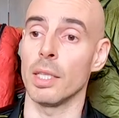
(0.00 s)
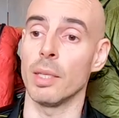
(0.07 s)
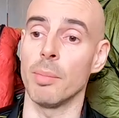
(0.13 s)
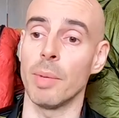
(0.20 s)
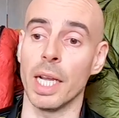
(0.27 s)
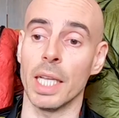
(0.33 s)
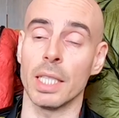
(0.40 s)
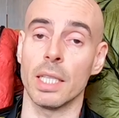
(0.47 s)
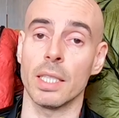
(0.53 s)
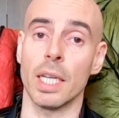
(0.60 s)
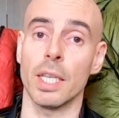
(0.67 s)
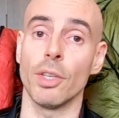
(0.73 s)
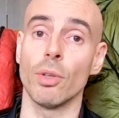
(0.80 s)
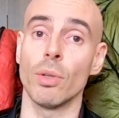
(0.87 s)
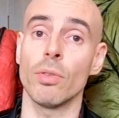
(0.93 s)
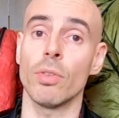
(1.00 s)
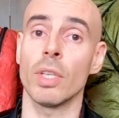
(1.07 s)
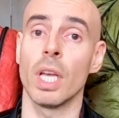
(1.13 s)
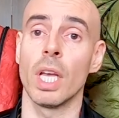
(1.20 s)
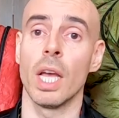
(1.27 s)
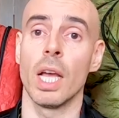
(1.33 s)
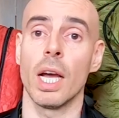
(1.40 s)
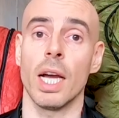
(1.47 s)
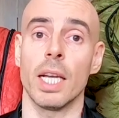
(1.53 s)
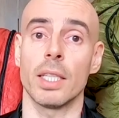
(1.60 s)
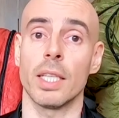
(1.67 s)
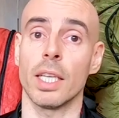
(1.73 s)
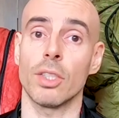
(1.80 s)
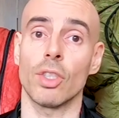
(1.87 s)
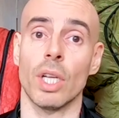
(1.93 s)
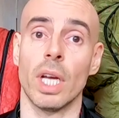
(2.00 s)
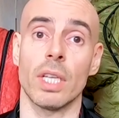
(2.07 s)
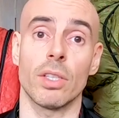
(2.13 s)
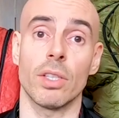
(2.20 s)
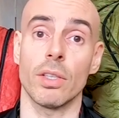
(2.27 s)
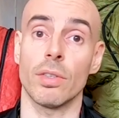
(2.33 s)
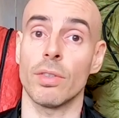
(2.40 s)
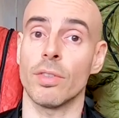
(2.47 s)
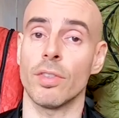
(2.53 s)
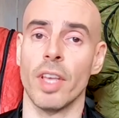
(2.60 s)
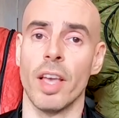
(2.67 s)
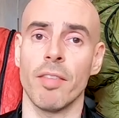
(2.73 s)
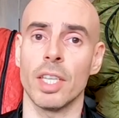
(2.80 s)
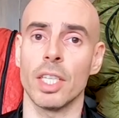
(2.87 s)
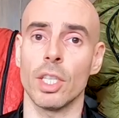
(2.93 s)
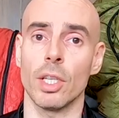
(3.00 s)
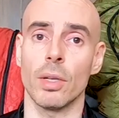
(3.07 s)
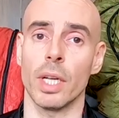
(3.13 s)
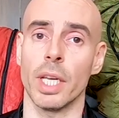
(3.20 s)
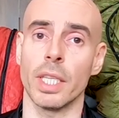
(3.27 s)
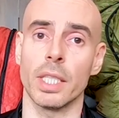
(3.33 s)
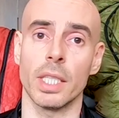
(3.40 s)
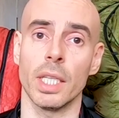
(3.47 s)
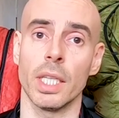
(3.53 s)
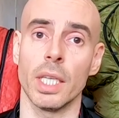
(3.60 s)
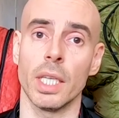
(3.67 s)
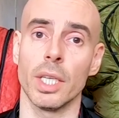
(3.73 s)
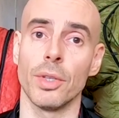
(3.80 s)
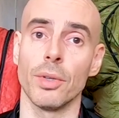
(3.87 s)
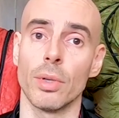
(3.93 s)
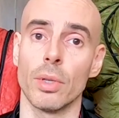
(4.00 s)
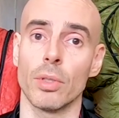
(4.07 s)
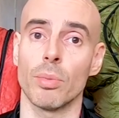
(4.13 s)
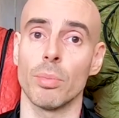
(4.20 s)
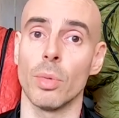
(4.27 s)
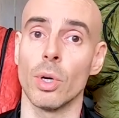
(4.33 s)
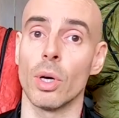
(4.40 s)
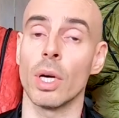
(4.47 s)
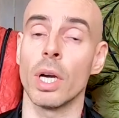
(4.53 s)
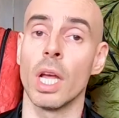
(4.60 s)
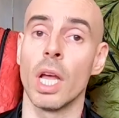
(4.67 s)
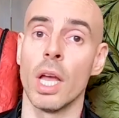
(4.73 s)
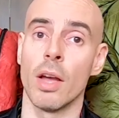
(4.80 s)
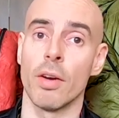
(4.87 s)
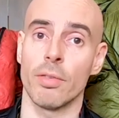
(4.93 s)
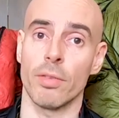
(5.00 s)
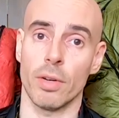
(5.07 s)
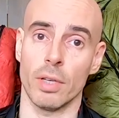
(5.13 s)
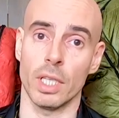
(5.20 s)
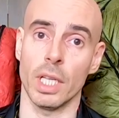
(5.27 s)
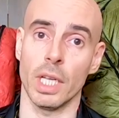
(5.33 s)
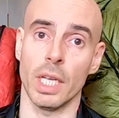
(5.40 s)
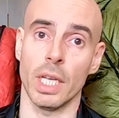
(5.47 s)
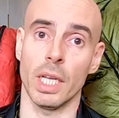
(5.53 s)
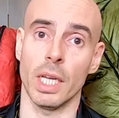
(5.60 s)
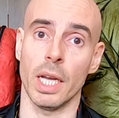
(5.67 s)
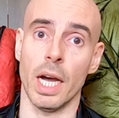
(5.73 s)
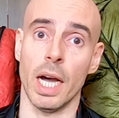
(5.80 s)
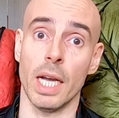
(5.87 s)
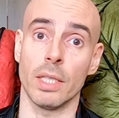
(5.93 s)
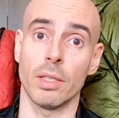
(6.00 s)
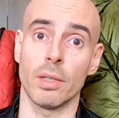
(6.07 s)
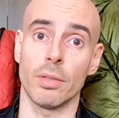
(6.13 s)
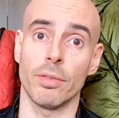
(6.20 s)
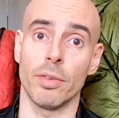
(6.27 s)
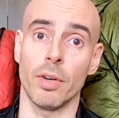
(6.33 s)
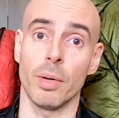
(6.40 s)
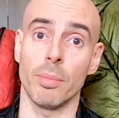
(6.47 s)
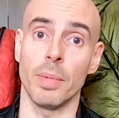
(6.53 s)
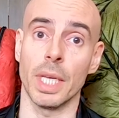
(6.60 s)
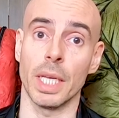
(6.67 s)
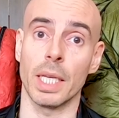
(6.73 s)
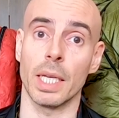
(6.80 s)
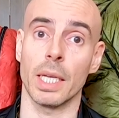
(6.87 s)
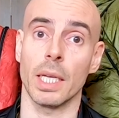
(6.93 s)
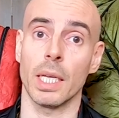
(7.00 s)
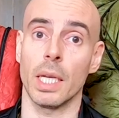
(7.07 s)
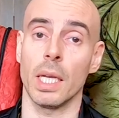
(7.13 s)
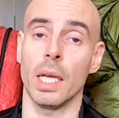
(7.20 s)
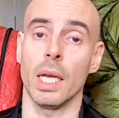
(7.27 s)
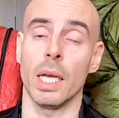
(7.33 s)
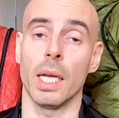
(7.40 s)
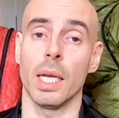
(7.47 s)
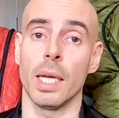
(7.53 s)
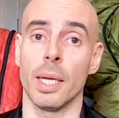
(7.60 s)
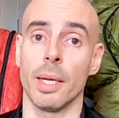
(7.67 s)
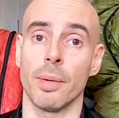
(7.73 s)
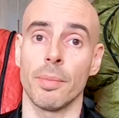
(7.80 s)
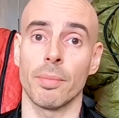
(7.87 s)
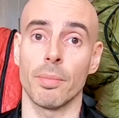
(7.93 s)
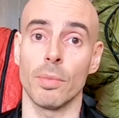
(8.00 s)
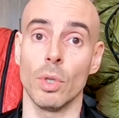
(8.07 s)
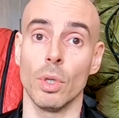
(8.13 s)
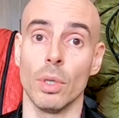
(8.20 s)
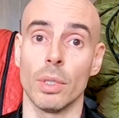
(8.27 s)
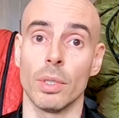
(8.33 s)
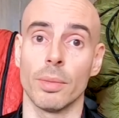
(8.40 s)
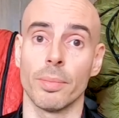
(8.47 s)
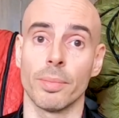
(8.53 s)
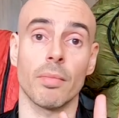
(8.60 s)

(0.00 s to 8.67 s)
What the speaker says: the brand that I use, I think charges 70 or 80 euros more for the hydrophobic down.